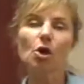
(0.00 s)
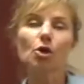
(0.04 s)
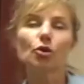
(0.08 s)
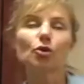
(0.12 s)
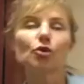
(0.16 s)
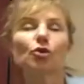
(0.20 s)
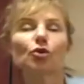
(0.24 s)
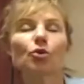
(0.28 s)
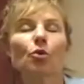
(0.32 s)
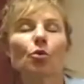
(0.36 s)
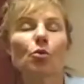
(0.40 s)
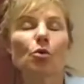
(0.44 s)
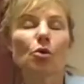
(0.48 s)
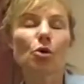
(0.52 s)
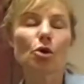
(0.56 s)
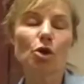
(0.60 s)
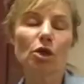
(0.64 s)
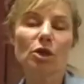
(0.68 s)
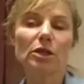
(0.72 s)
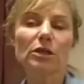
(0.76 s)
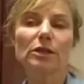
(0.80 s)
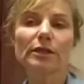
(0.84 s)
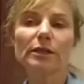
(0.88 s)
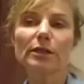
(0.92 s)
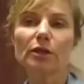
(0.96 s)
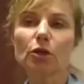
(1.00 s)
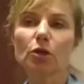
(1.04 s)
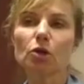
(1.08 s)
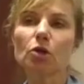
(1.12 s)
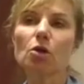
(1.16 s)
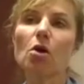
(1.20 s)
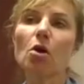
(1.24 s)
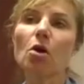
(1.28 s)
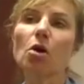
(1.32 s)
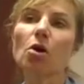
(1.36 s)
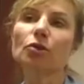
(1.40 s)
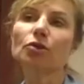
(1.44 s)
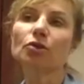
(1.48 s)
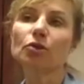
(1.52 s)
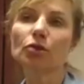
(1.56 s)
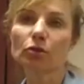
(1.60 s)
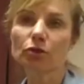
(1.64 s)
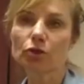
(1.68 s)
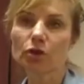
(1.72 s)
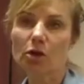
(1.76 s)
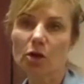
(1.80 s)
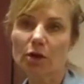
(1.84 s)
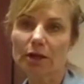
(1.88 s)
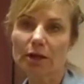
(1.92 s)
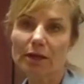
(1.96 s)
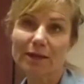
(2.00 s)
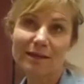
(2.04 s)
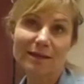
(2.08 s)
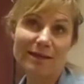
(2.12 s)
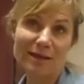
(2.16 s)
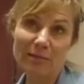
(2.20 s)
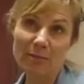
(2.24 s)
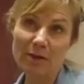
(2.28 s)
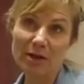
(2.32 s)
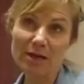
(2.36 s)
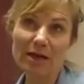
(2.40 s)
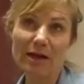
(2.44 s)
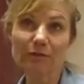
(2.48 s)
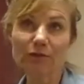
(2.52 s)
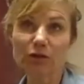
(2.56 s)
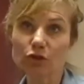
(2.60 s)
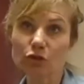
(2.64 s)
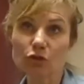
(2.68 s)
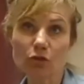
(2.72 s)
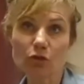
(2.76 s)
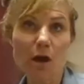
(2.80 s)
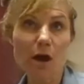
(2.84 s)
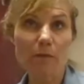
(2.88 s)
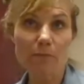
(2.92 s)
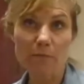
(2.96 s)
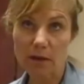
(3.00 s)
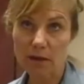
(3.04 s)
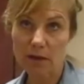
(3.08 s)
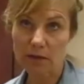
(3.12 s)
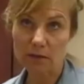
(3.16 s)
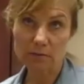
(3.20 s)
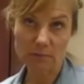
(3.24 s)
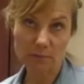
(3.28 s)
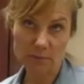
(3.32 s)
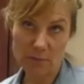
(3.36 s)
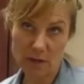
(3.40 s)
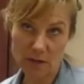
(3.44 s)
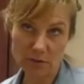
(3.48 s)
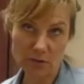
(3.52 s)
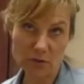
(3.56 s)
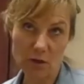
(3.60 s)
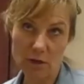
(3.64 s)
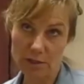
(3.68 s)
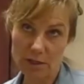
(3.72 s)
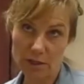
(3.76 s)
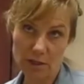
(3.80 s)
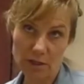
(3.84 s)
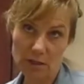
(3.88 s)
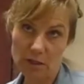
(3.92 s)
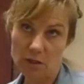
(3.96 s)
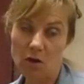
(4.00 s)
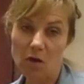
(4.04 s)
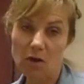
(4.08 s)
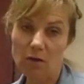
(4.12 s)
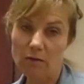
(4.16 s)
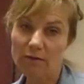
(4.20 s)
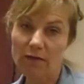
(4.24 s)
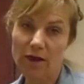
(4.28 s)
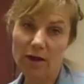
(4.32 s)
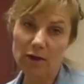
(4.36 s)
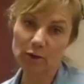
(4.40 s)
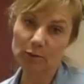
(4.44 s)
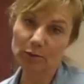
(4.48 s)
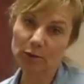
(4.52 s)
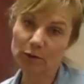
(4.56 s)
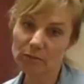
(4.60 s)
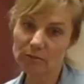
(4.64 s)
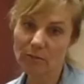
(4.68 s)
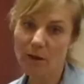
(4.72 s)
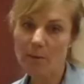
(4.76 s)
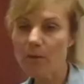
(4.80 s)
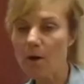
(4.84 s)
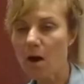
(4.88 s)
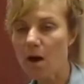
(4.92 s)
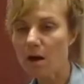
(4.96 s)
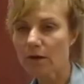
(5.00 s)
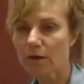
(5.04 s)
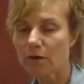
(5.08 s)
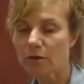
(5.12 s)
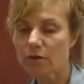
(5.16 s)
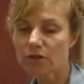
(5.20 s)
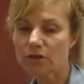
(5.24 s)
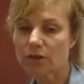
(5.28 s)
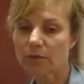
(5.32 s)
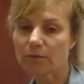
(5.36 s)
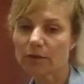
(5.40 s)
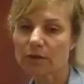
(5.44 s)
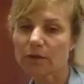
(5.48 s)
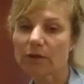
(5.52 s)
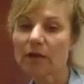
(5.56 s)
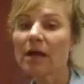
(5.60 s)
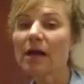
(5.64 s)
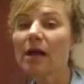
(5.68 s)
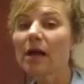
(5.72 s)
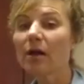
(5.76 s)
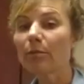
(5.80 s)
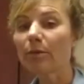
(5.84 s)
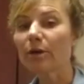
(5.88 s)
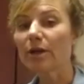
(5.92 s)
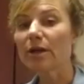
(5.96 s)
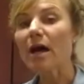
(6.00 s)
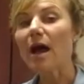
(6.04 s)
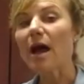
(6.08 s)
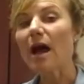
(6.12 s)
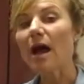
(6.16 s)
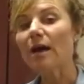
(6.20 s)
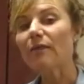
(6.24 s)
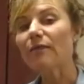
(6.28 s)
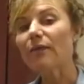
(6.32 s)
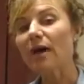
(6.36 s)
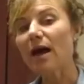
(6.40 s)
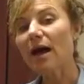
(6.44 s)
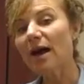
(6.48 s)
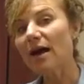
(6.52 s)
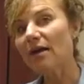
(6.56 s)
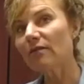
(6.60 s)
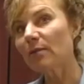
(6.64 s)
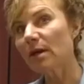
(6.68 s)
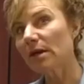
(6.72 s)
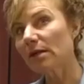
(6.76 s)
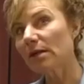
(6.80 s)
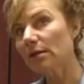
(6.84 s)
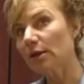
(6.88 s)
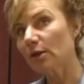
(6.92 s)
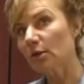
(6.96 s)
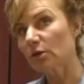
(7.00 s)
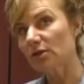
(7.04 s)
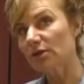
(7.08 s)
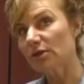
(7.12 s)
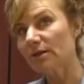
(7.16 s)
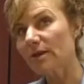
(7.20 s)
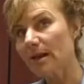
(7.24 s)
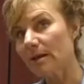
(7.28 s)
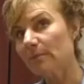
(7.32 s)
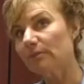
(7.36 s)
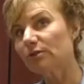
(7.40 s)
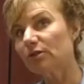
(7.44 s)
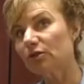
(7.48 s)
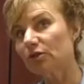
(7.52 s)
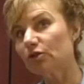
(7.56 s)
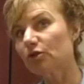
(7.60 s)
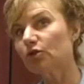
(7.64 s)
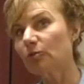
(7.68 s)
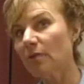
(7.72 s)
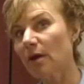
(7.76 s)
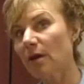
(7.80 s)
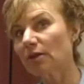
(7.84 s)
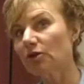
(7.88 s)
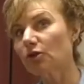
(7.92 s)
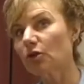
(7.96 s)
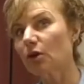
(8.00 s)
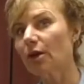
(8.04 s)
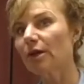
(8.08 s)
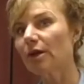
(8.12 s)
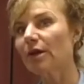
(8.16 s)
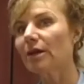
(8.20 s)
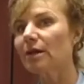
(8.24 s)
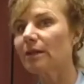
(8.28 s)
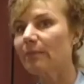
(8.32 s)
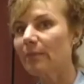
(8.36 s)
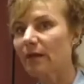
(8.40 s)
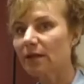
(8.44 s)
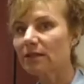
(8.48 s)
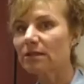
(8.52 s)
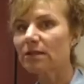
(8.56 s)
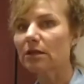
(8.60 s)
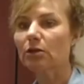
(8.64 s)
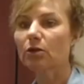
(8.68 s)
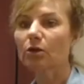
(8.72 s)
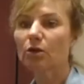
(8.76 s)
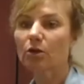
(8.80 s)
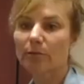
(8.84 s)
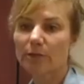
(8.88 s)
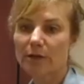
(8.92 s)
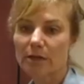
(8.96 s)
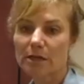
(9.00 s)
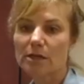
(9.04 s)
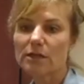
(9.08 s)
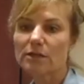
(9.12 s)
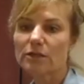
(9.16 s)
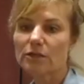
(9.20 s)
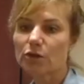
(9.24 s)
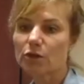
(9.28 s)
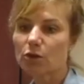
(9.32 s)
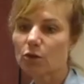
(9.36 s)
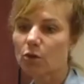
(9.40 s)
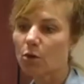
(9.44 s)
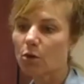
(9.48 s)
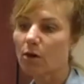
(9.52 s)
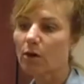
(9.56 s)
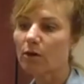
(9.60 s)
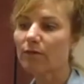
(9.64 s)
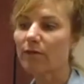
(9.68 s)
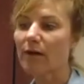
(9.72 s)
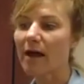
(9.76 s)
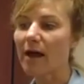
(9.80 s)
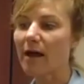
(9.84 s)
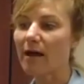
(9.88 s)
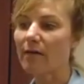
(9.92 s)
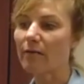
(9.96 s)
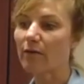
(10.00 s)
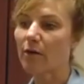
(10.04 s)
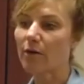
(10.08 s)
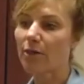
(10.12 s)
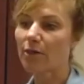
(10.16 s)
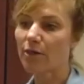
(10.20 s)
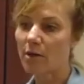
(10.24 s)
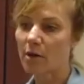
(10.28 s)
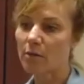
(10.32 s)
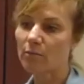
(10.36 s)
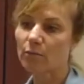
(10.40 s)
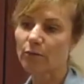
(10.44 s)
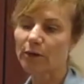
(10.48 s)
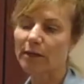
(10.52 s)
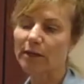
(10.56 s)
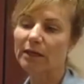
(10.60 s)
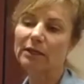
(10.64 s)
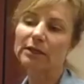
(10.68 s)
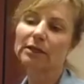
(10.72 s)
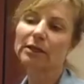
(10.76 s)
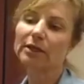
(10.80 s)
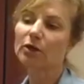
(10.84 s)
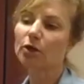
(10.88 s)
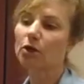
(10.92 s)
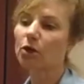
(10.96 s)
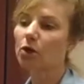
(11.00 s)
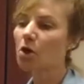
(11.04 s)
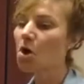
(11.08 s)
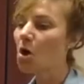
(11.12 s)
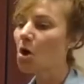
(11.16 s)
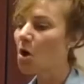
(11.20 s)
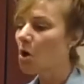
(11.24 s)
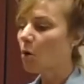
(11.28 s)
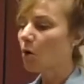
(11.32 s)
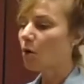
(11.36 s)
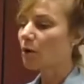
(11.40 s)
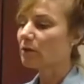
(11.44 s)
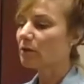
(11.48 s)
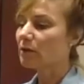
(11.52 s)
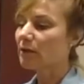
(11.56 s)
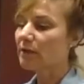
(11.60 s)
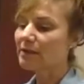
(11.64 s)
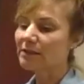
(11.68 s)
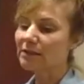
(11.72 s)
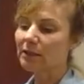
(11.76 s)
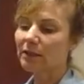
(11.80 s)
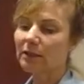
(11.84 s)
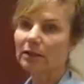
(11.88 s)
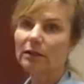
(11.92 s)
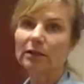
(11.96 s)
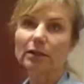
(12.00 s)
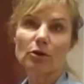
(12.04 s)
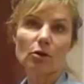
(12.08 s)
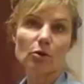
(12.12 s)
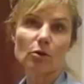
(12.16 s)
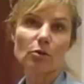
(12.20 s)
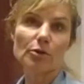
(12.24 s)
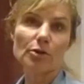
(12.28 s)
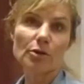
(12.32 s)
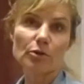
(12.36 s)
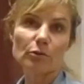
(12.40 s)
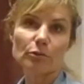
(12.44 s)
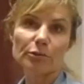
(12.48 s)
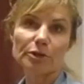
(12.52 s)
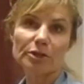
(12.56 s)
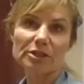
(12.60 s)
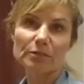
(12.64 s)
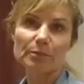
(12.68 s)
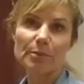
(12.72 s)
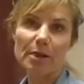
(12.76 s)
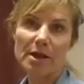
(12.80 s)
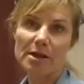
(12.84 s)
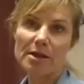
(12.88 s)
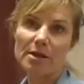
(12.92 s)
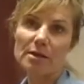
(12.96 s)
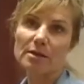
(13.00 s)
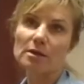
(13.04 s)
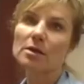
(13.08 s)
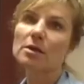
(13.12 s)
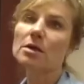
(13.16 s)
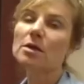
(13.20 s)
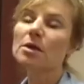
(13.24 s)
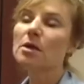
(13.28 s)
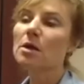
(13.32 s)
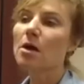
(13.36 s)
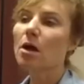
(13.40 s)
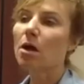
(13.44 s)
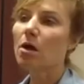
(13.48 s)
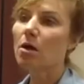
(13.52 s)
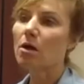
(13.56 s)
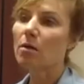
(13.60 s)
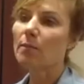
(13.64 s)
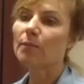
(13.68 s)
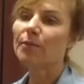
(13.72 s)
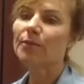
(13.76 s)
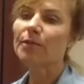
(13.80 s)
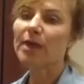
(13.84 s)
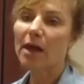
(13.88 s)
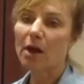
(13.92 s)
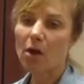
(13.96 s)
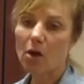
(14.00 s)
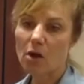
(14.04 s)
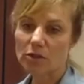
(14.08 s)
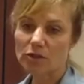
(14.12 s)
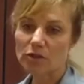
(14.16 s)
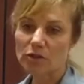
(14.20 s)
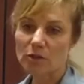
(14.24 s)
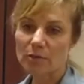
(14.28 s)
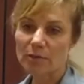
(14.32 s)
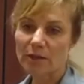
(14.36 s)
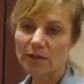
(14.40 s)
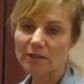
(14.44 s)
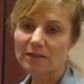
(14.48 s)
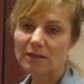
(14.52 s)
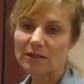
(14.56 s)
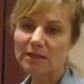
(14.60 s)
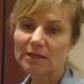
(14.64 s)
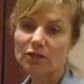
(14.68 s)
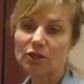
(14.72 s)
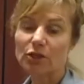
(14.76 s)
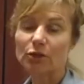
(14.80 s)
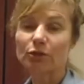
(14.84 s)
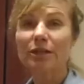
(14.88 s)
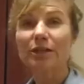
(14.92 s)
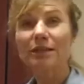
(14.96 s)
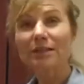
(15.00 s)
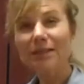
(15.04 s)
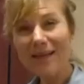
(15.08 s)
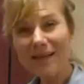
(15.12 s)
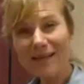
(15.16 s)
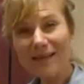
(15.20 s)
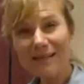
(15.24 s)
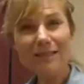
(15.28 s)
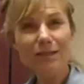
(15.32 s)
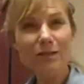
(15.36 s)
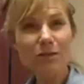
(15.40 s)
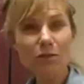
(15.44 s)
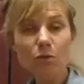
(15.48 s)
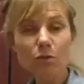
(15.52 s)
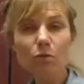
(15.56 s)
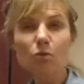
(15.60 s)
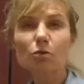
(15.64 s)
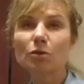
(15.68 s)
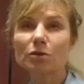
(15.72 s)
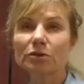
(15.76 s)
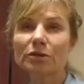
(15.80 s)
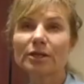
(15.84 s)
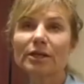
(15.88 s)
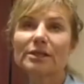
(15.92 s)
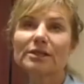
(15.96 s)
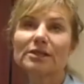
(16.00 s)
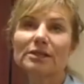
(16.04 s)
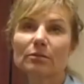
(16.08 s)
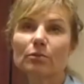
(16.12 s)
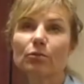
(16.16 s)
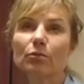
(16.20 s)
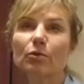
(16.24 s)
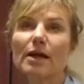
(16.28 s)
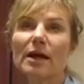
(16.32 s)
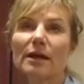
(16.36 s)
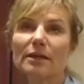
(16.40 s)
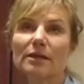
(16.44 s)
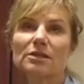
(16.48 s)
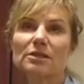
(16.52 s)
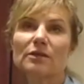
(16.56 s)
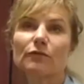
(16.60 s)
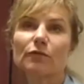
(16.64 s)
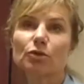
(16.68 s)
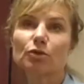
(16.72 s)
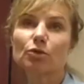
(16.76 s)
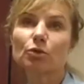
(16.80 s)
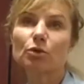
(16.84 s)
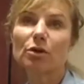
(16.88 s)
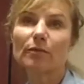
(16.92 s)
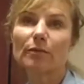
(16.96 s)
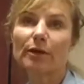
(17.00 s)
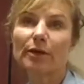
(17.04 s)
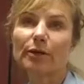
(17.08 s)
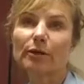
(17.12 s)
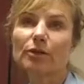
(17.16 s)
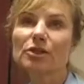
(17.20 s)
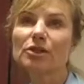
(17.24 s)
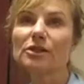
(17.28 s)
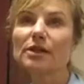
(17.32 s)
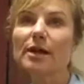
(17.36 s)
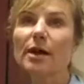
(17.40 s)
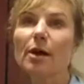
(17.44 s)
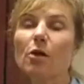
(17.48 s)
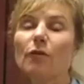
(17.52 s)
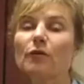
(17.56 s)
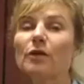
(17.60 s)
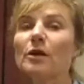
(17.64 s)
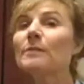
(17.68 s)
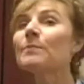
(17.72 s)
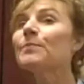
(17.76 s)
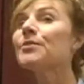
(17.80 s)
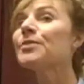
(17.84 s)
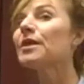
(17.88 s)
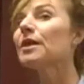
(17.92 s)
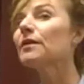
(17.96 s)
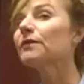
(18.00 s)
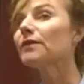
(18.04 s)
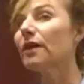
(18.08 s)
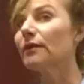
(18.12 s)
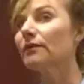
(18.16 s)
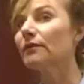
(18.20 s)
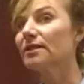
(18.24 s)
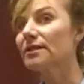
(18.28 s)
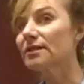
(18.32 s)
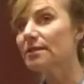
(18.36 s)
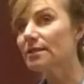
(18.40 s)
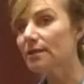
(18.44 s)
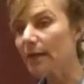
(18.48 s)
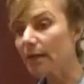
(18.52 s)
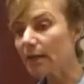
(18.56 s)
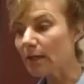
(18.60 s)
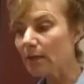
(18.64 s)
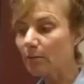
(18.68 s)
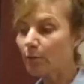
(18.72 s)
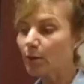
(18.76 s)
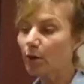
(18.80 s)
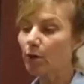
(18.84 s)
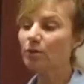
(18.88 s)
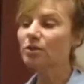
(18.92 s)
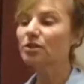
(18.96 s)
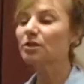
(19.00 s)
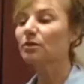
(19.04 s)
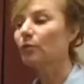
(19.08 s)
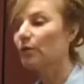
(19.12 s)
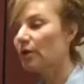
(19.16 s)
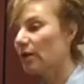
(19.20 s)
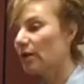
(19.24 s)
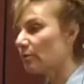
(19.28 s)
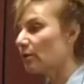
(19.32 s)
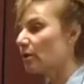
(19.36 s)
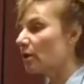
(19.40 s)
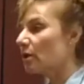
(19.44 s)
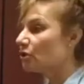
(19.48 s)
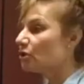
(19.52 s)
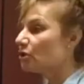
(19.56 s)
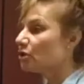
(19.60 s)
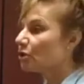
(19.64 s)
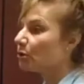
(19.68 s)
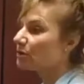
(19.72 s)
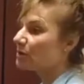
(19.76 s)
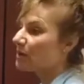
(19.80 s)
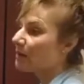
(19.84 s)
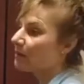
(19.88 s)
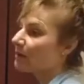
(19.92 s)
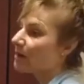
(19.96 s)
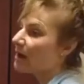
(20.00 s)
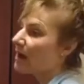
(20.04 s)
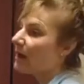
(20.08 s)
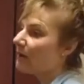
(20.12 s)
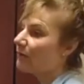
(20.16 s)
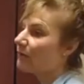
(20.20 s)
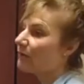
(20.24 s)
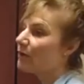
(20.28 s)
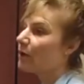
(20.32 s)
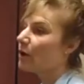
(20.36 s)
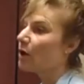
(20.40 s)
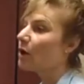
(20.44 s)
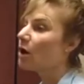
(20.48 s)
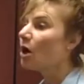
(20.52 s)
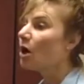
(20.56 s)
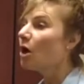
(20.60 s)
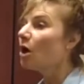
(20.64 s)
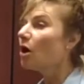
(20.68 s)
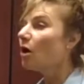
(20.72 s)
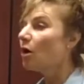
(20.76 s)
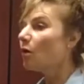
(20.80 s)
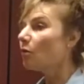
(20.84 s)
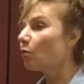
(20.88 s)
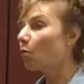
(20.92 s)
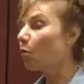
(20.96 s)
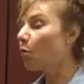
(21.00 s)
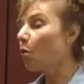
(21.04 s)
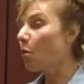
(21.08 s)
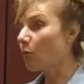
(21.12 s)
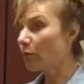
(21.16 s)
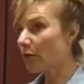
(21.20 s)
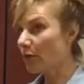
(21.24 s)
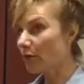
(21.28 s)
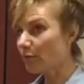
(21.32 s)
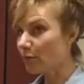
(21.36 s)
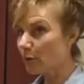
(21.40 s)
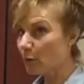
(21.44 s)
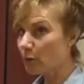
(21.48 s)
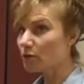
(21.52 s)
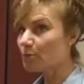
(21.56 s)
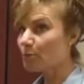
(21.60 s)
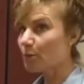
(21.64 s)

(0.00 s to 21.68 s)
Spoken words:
your clicker on your target, and I might have to drop my target and all of that or put it in my pocket or something, but if I have my clicker taped to my target, it makes it a little bit easier. Or if I have a thumb ring clicker or at least a clicker with a wristband, that also makes it easier. And it takes a little coordination and practice if you're doing it by yourself. If you have a second person, what I'm going to do is I'm going to have the first